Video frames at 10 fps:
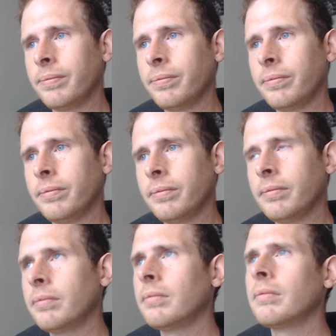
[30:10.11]

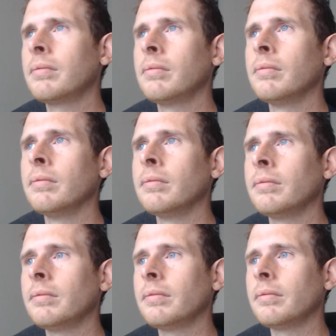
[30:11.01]

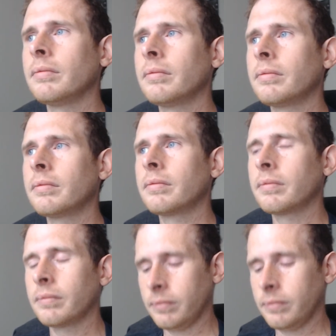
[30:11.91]
No one is speaking in this clip.